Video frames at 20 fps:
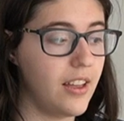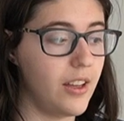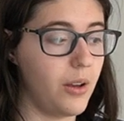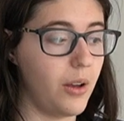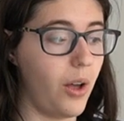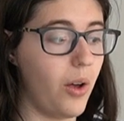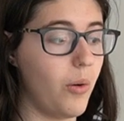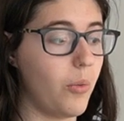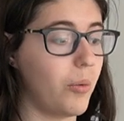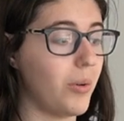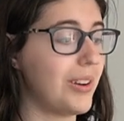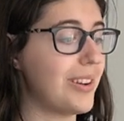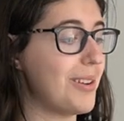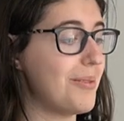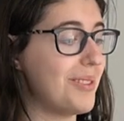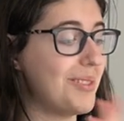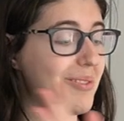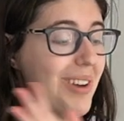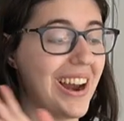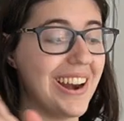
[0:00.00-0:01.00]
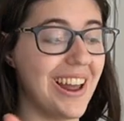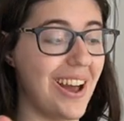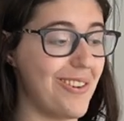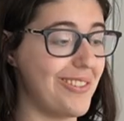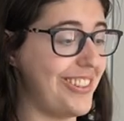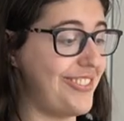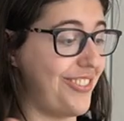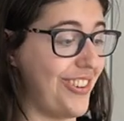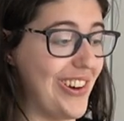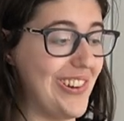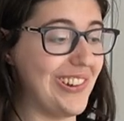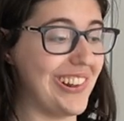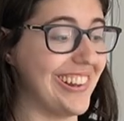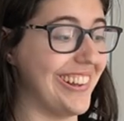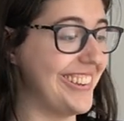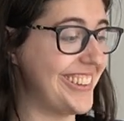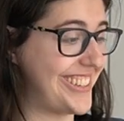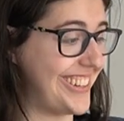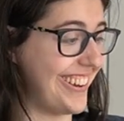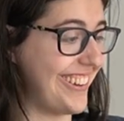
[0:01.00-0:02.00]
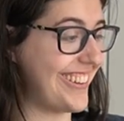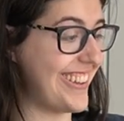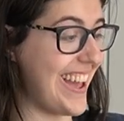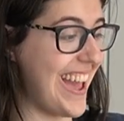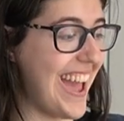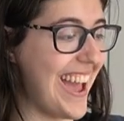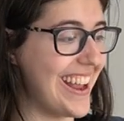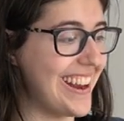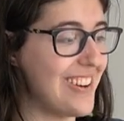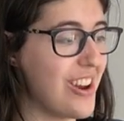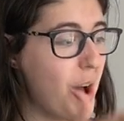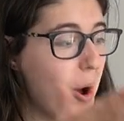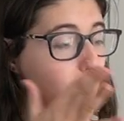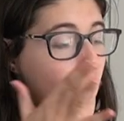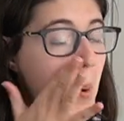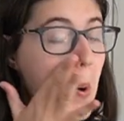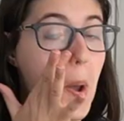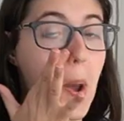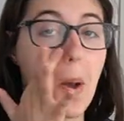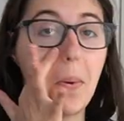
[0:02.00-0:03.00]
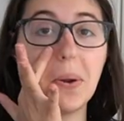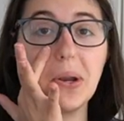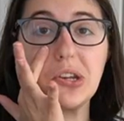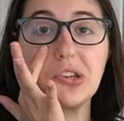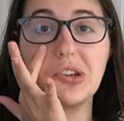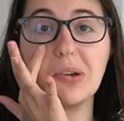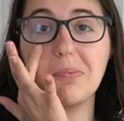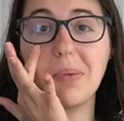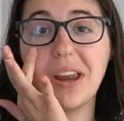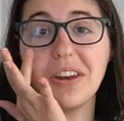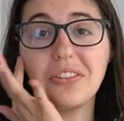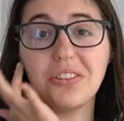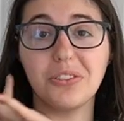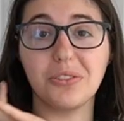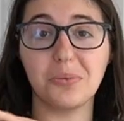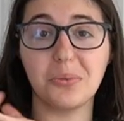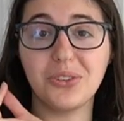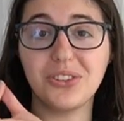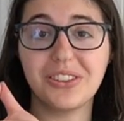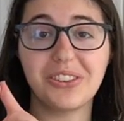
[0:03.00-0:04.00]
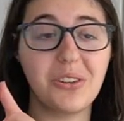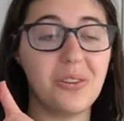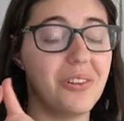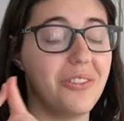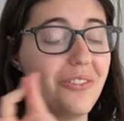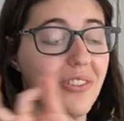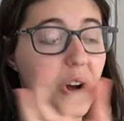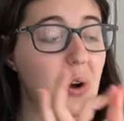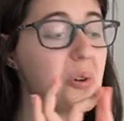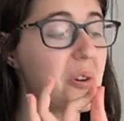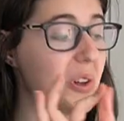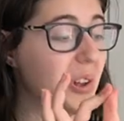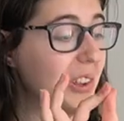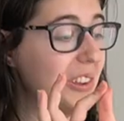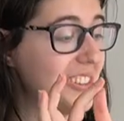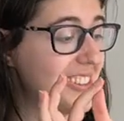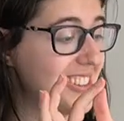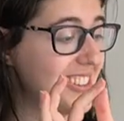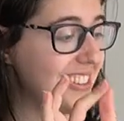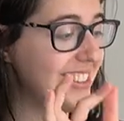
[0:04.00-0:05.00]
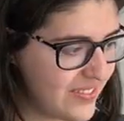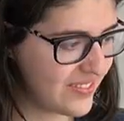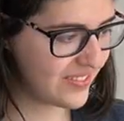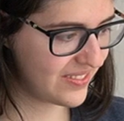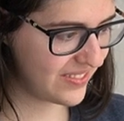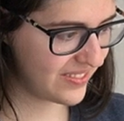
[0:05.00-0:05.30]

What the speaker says: Oh, we're coming right out with vocals. Okay, no instrumentals, we're just going vocals.